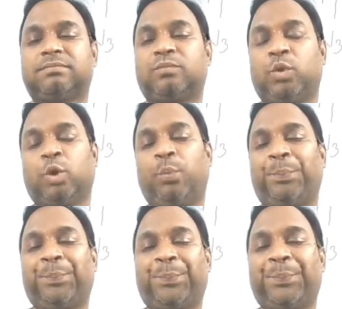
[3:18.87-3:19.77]
No.
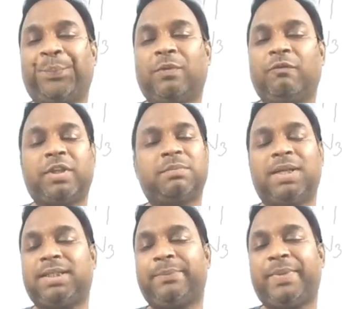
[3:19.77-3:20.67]
With
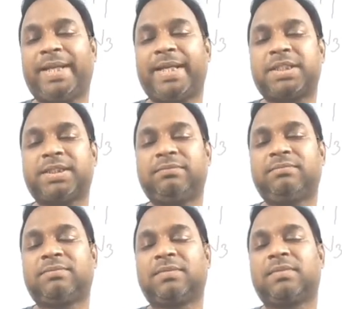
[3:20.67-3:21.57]
multiplication,
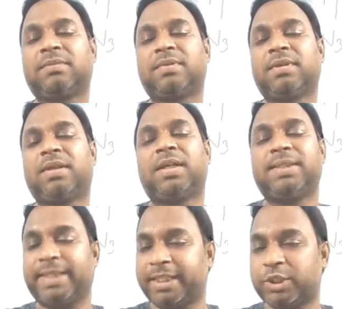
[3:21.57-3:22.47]

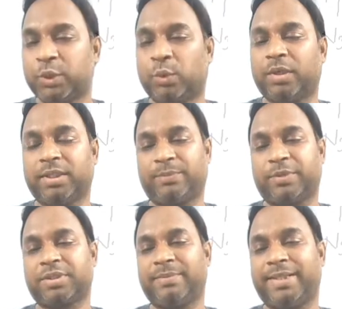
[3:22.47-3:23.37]
there is no other
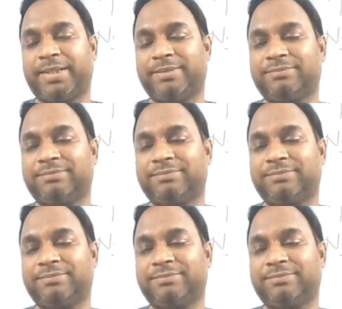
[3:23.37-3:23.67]
possibility.